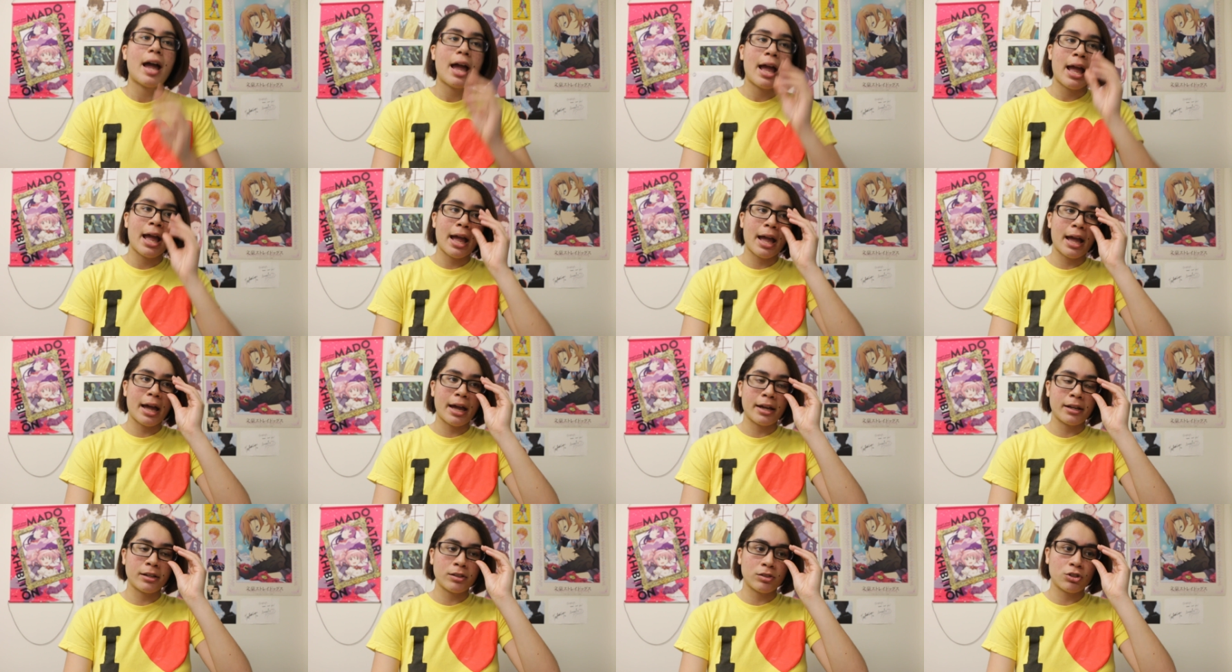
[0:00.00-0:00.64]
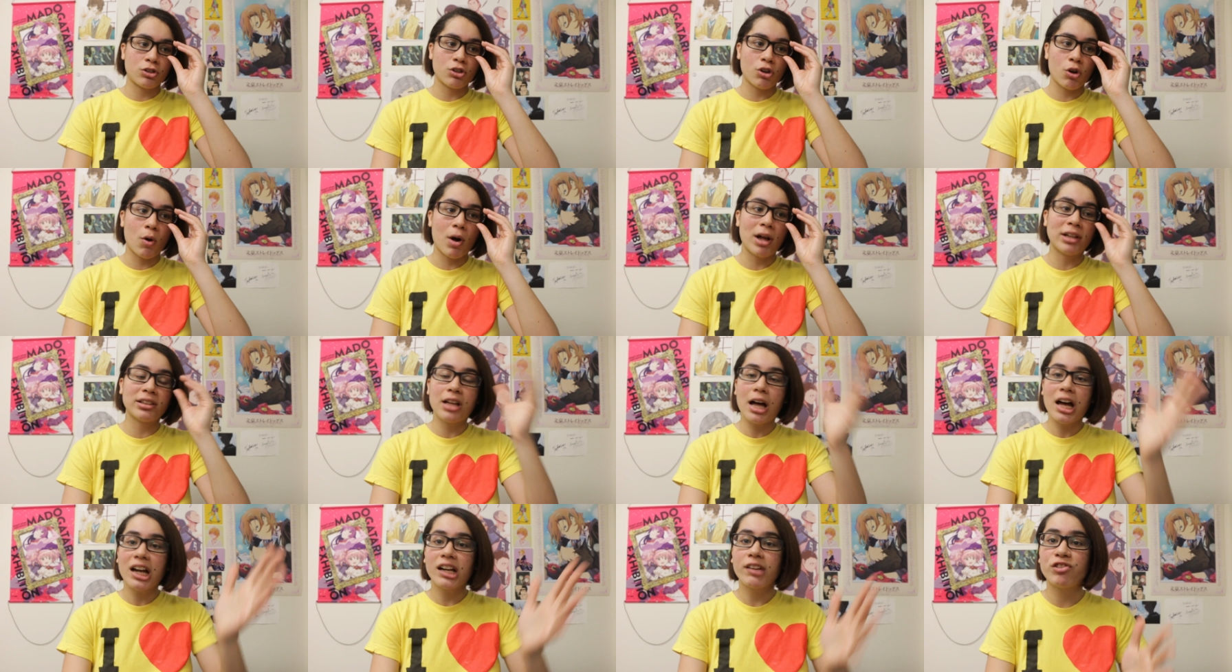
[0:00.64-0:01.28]
And so a
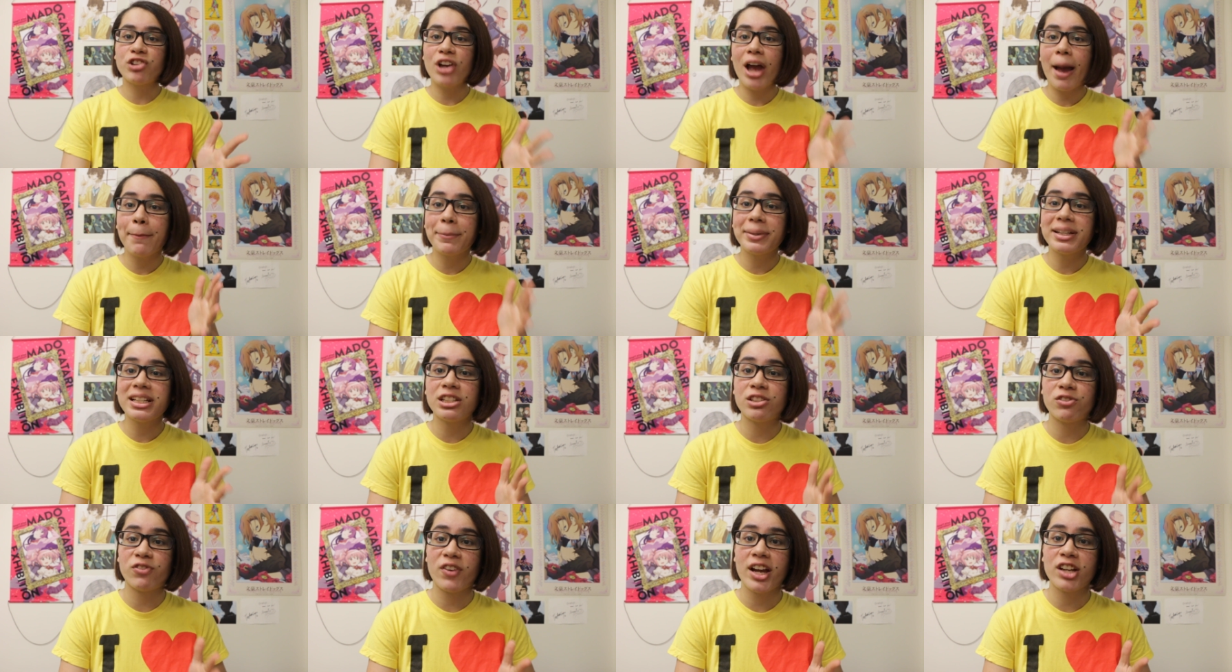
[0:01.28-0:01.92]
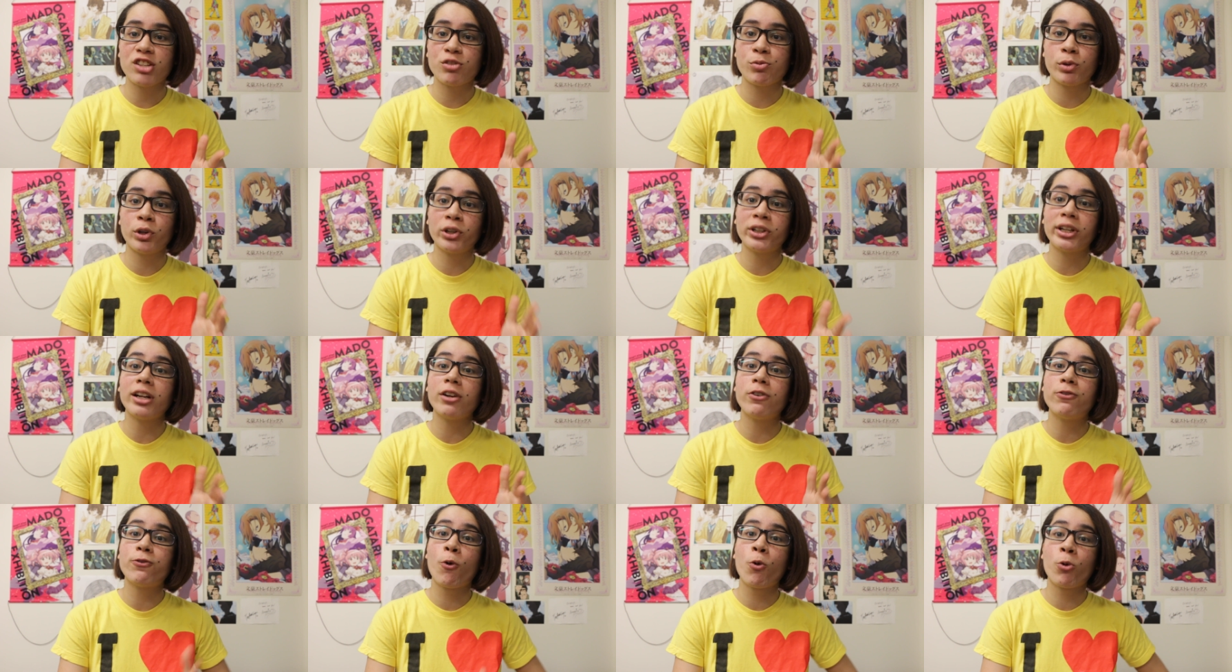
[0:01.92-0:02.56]
lot of Japanese fans were
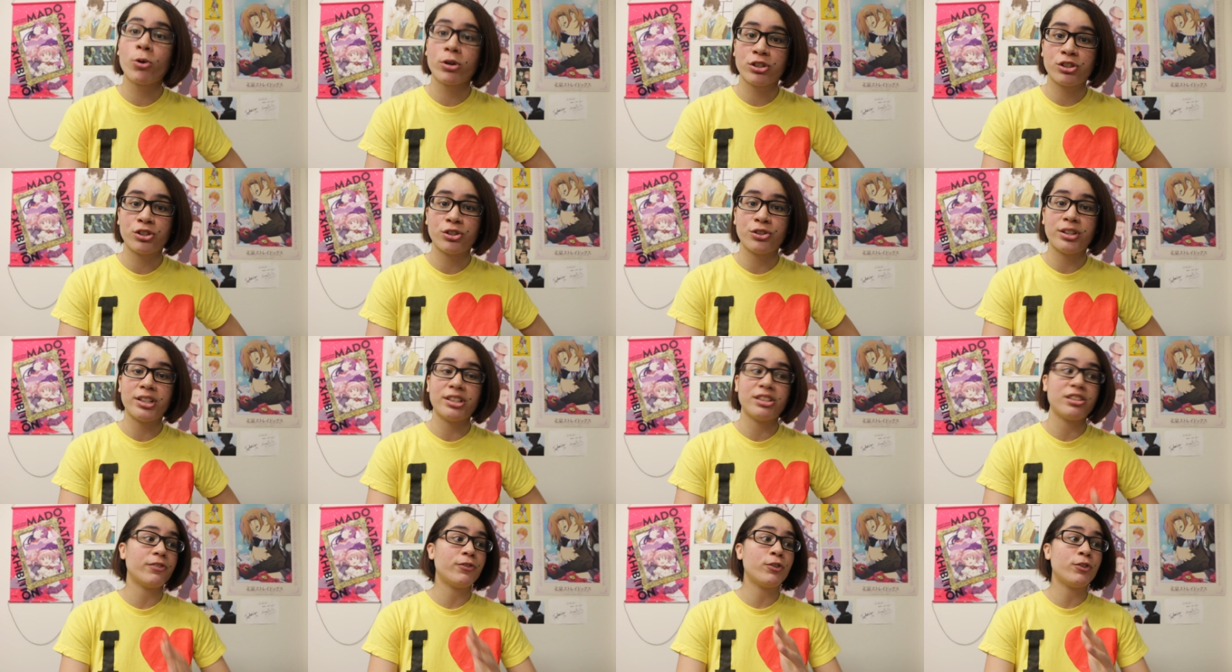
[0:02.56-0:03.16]
looking forward to this.